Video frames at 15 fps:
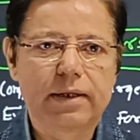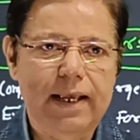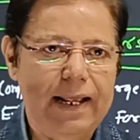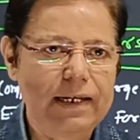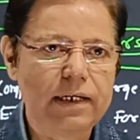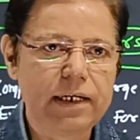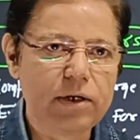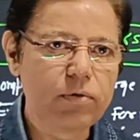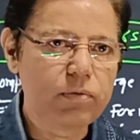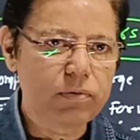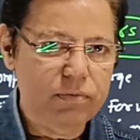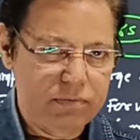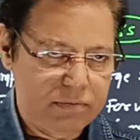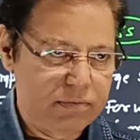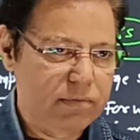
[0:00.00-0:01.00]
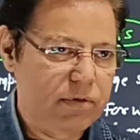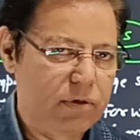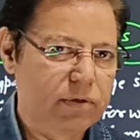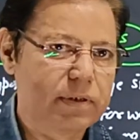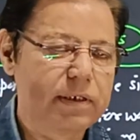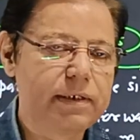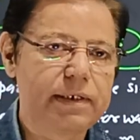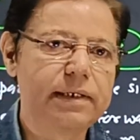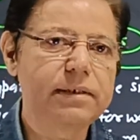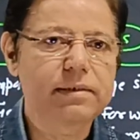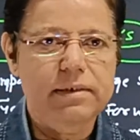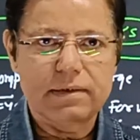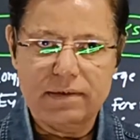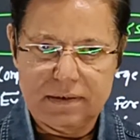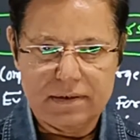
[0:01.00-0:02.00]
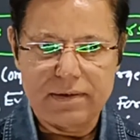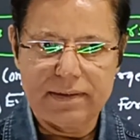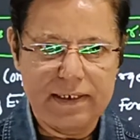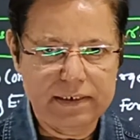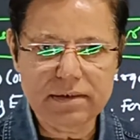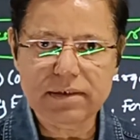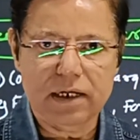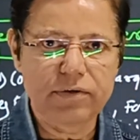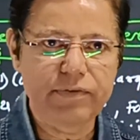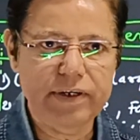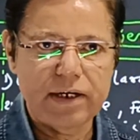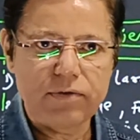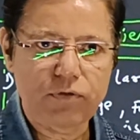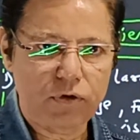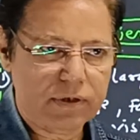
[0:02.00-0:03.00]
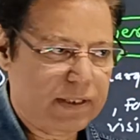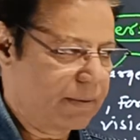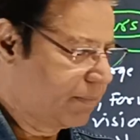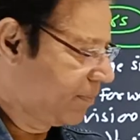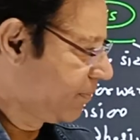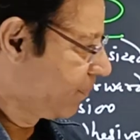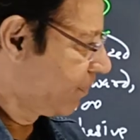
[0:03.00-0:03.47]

can live on the trees. That is convenient for them.